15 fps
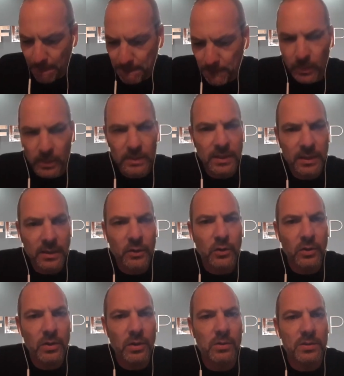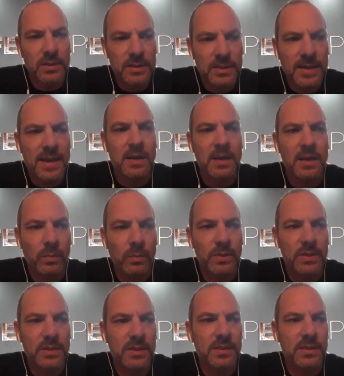building good old sustainable
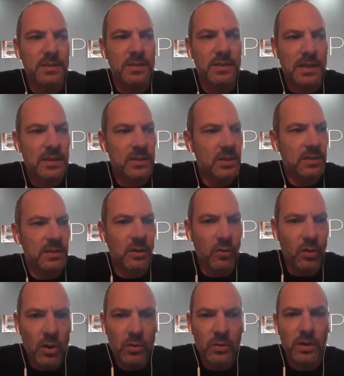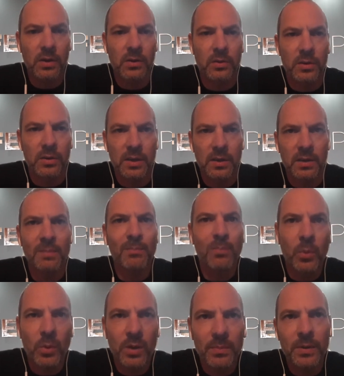businesses that just grow year on year,
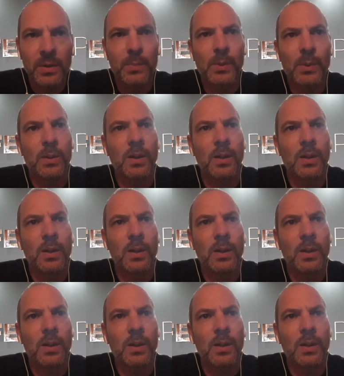employ people,